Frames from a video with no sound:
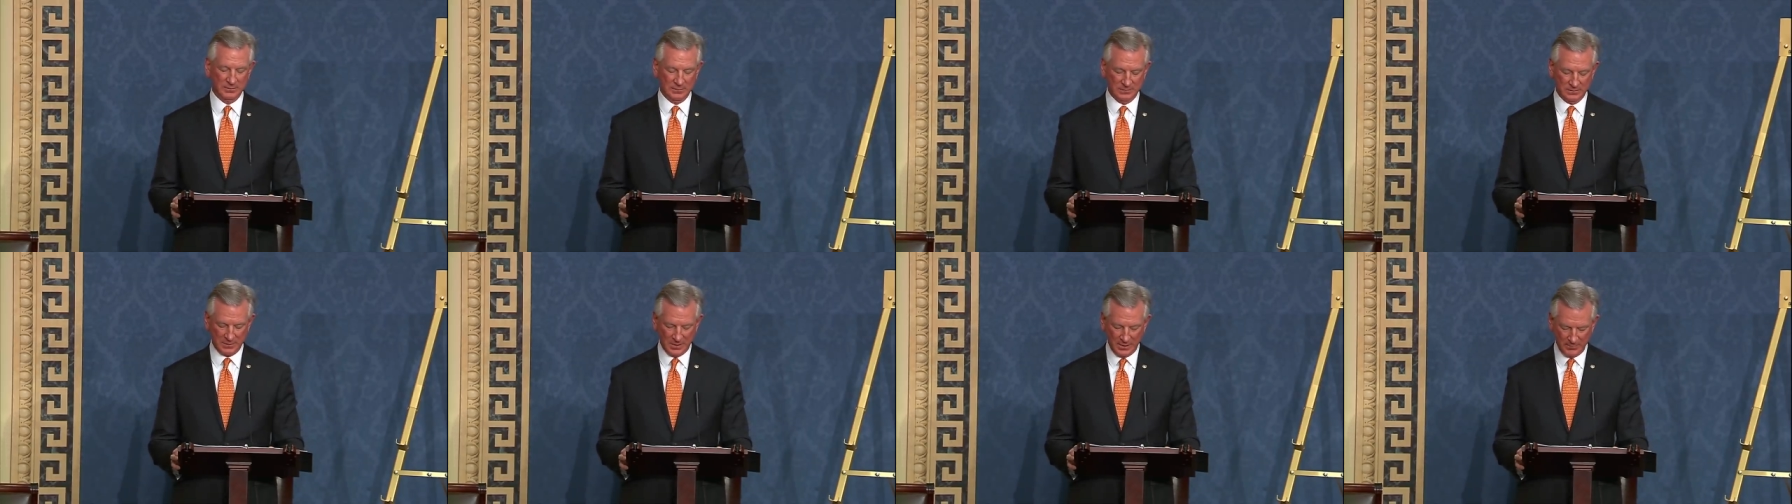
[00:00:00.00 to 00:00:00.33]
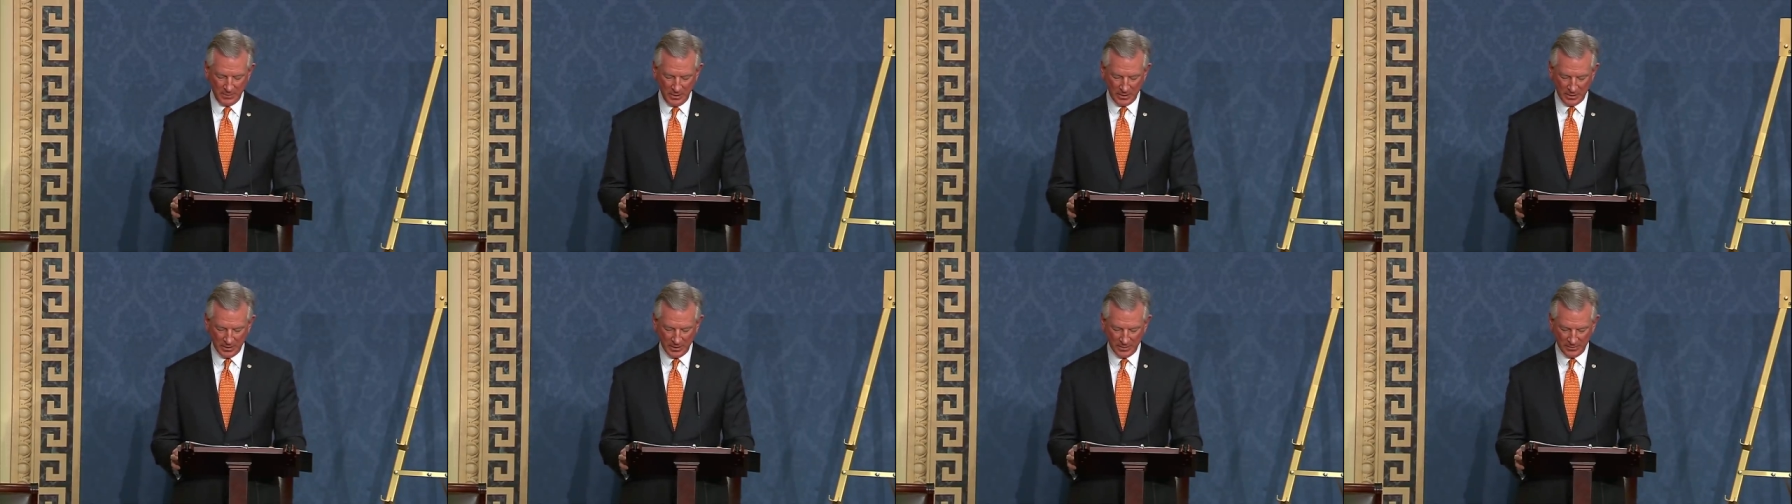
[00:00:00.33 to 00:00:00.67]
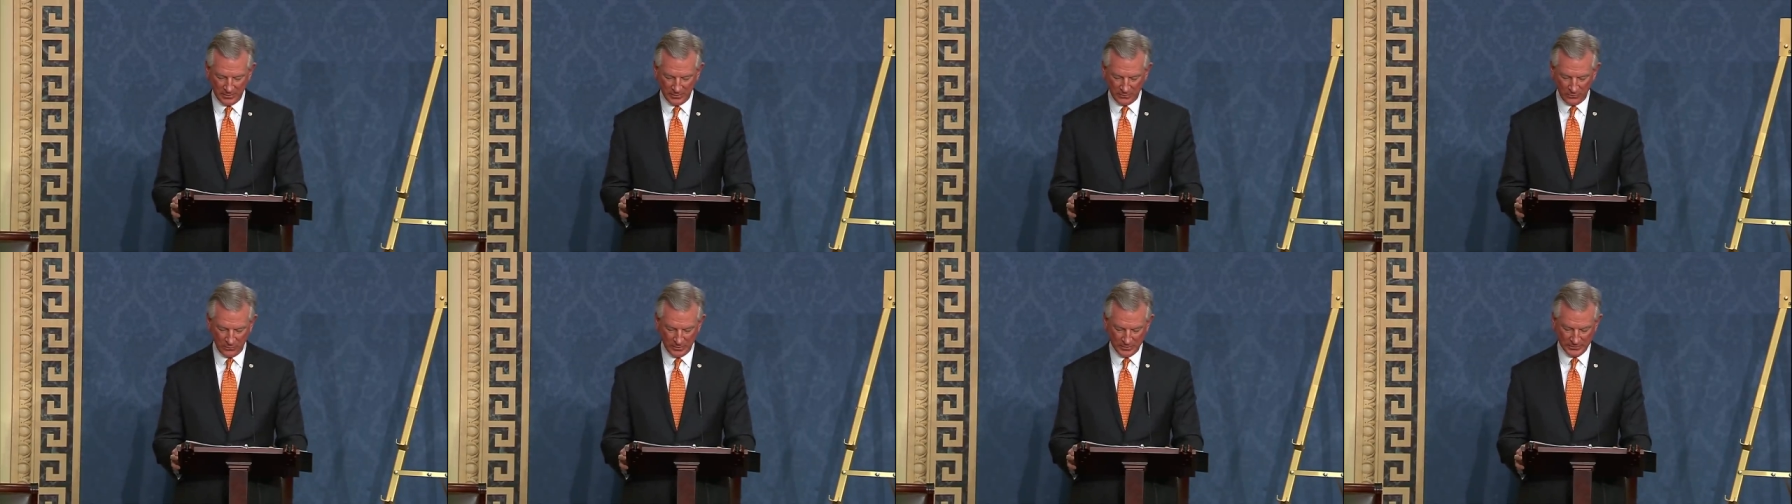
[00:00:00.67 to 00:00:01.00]
among
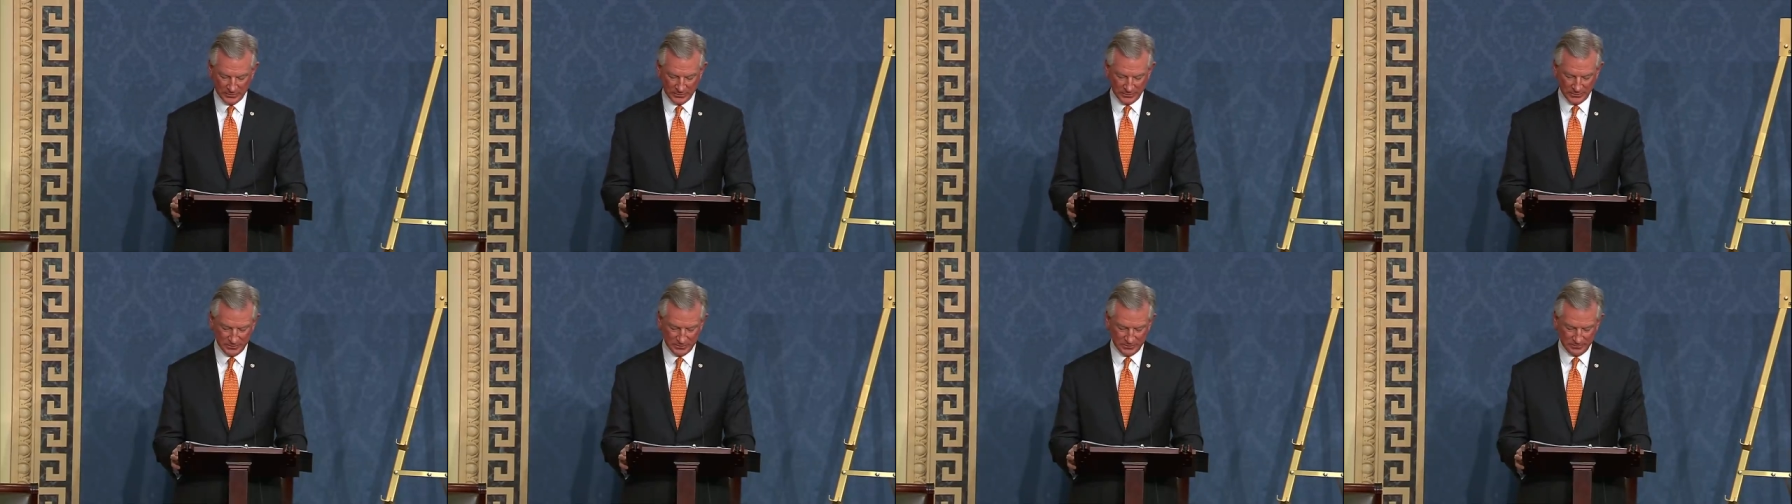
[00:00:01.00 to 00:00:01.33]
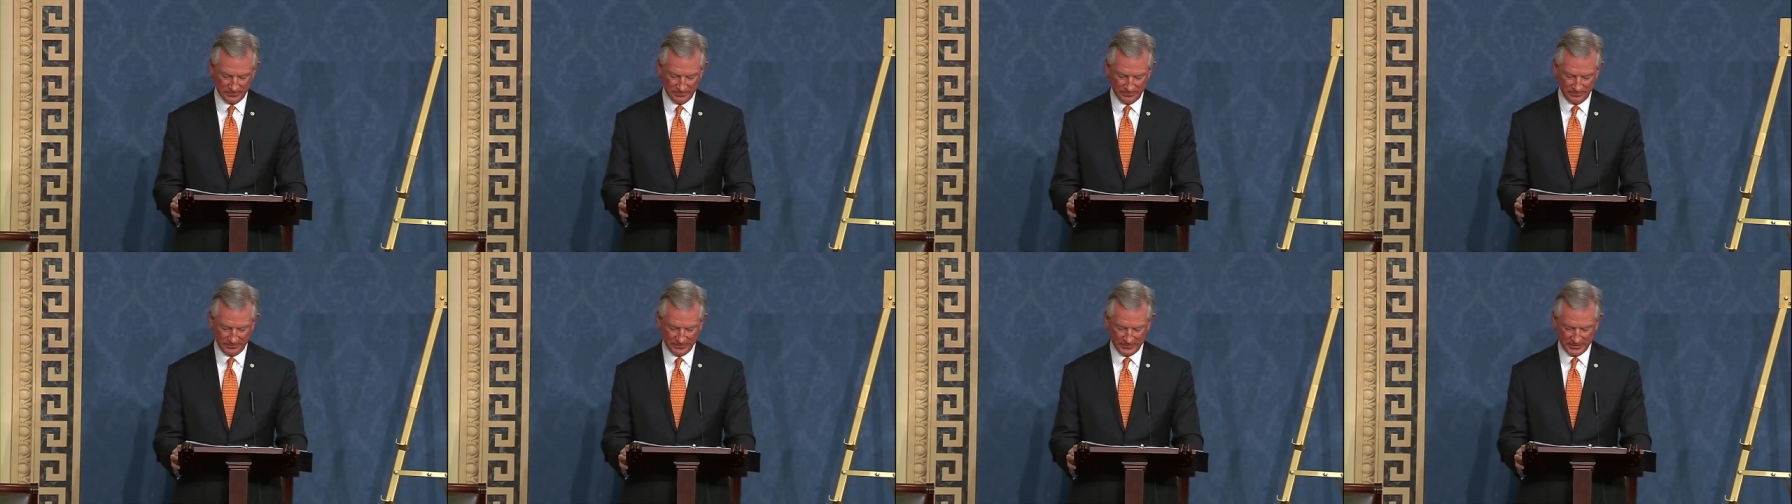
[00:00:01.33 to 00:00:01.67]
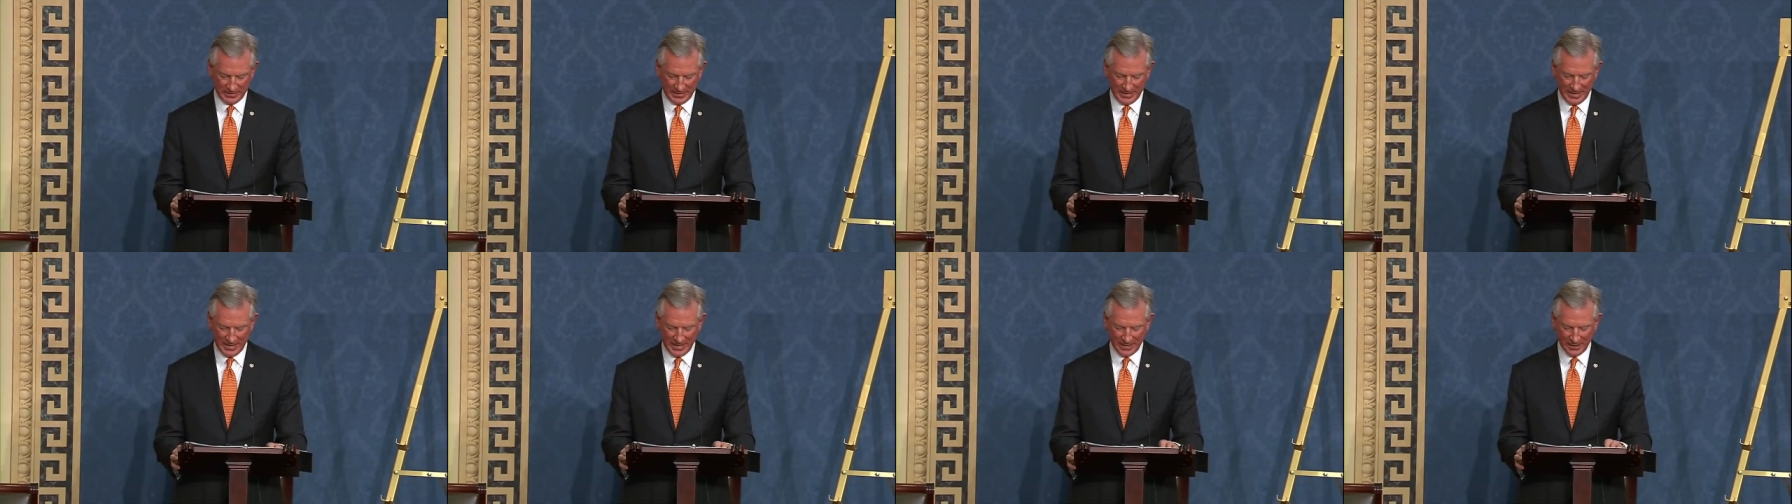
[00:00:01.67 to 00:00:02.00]
other reasons.
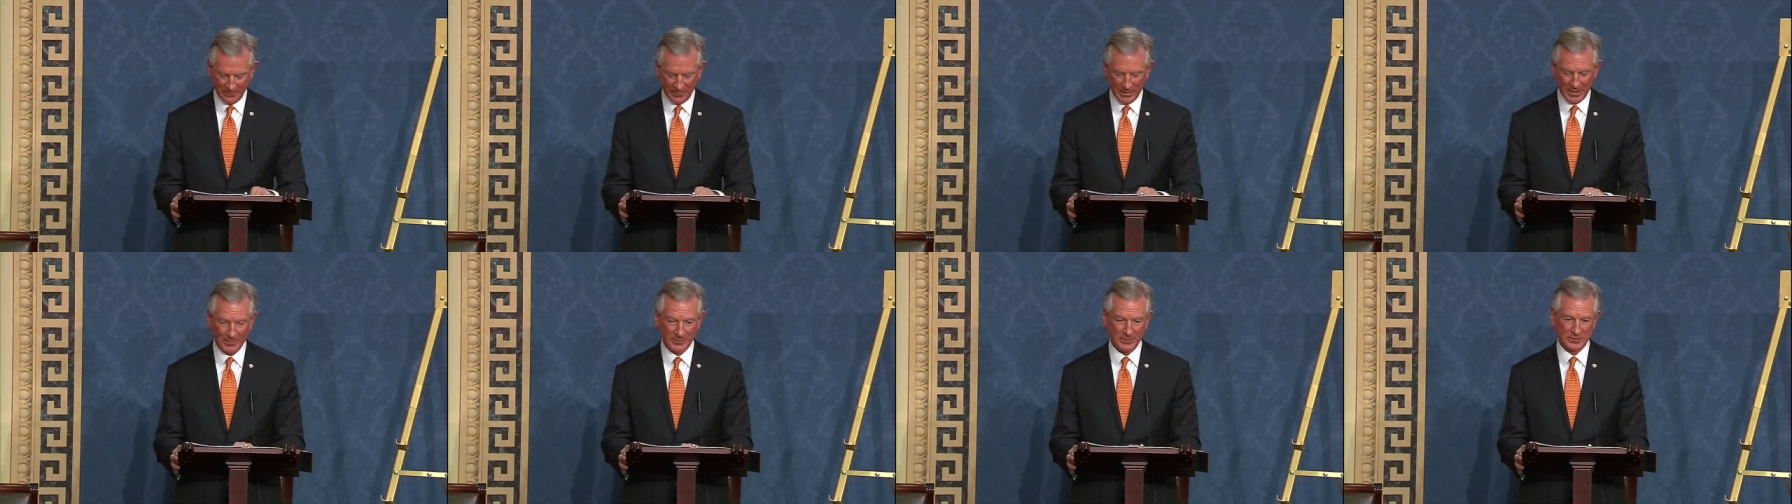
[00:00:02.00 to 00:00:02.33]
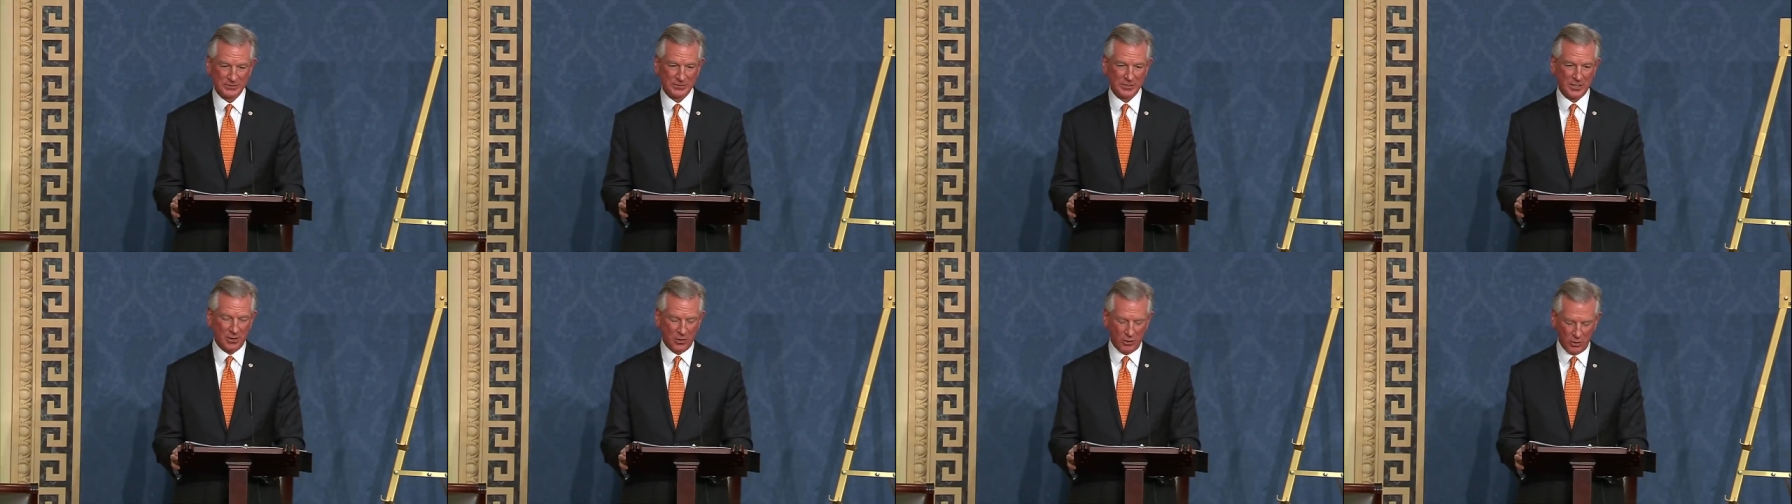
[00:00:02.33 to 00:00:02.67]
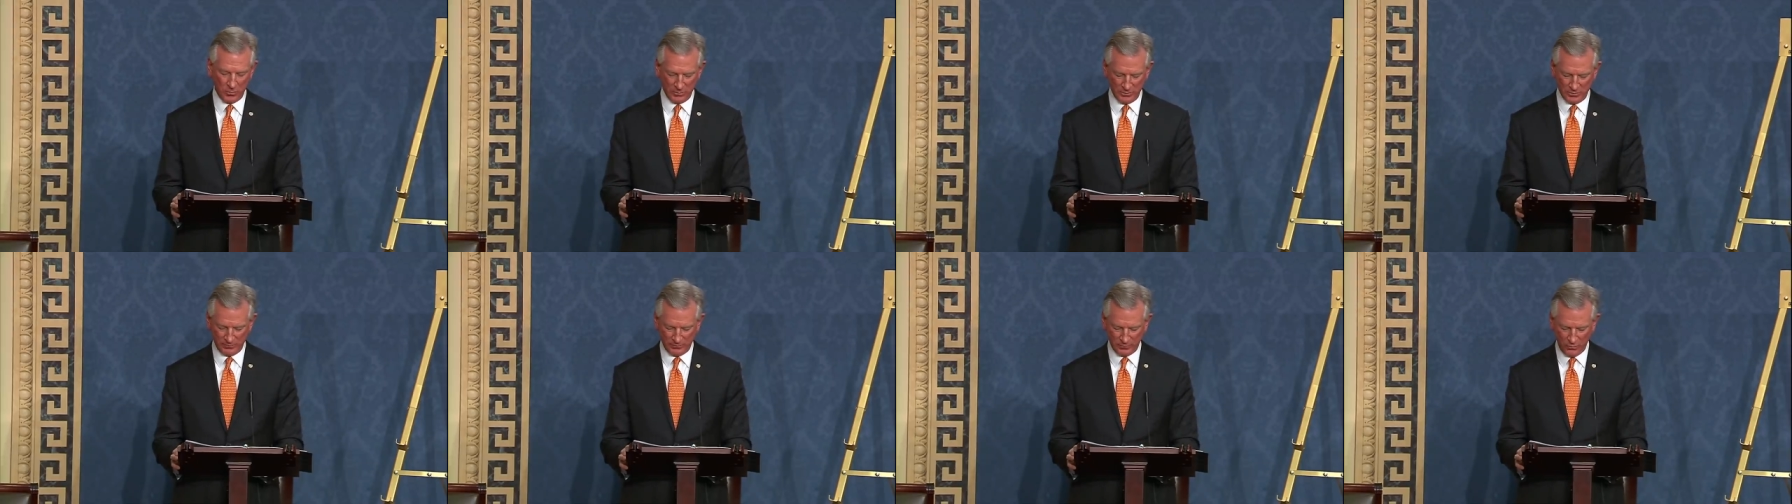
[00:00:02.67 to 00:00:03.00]
Alabama is the
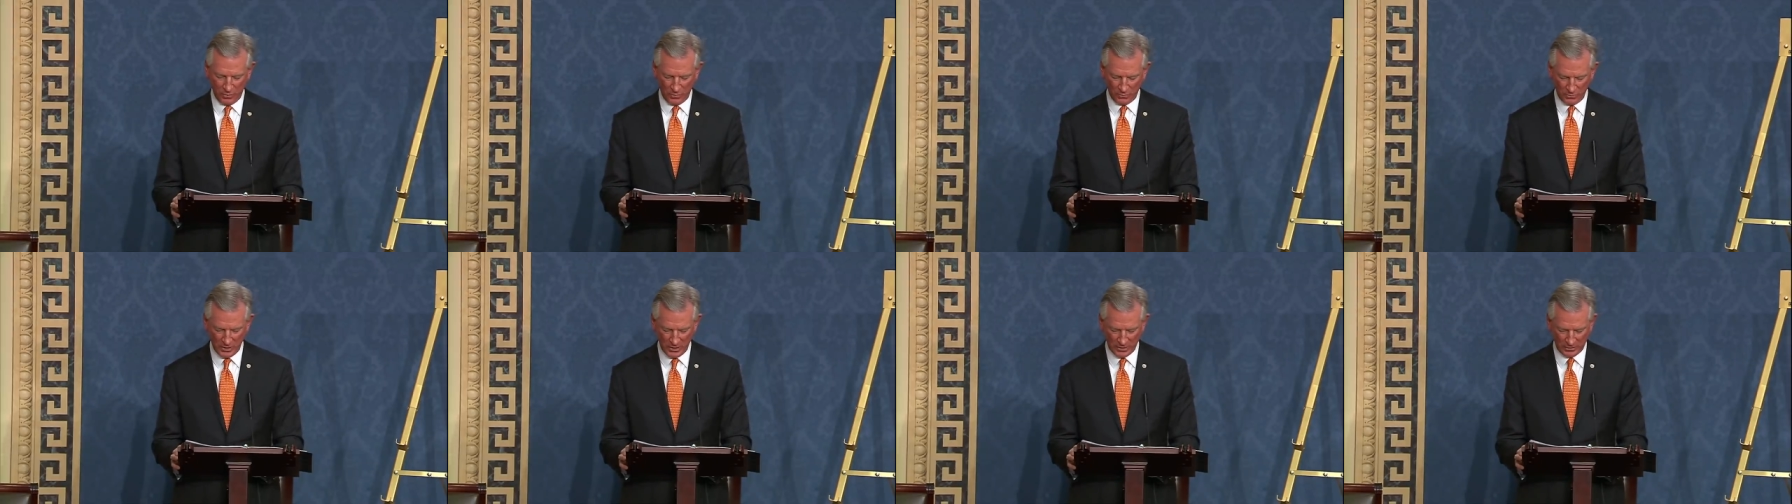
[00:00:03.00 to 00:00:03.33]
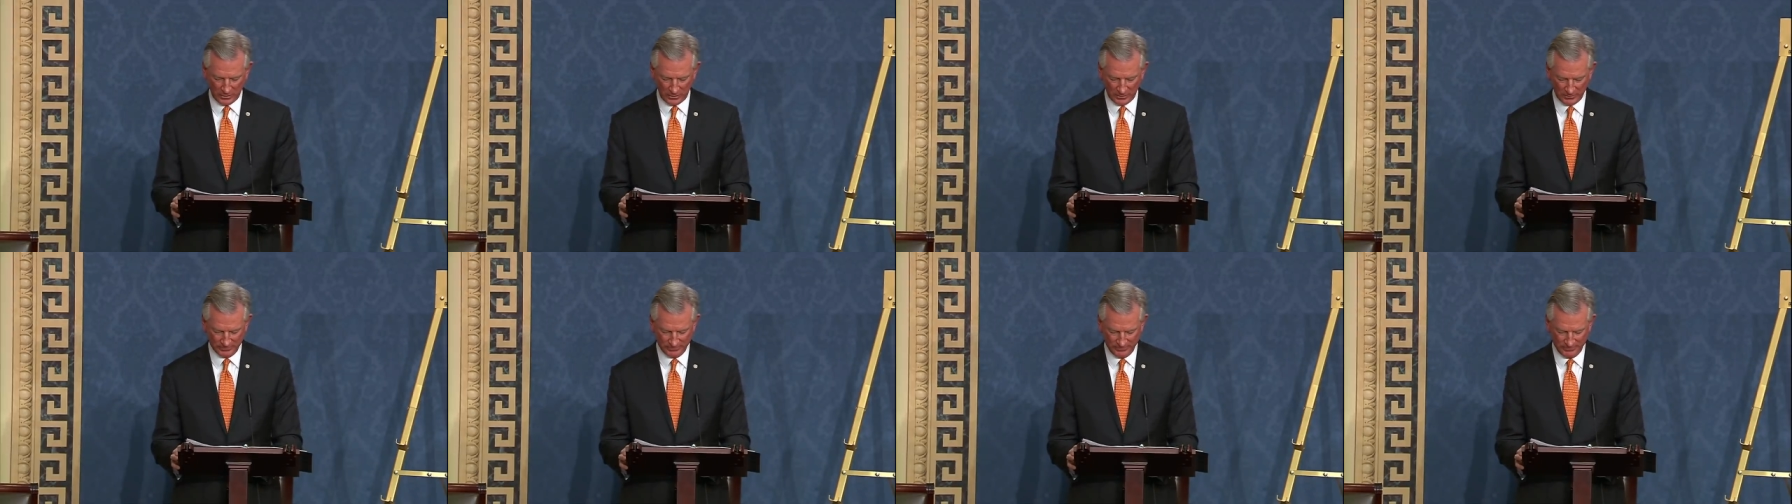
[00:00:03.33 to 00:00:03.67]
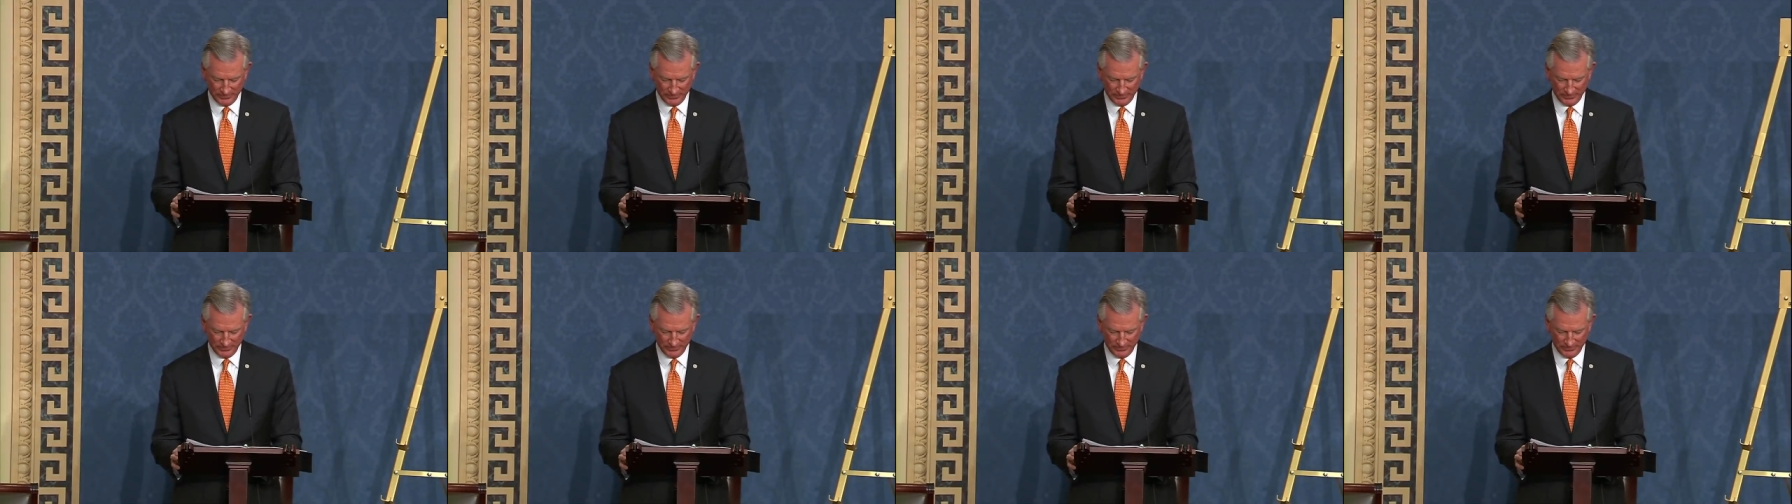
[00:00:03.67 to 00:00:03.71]
home to Fort Rucker,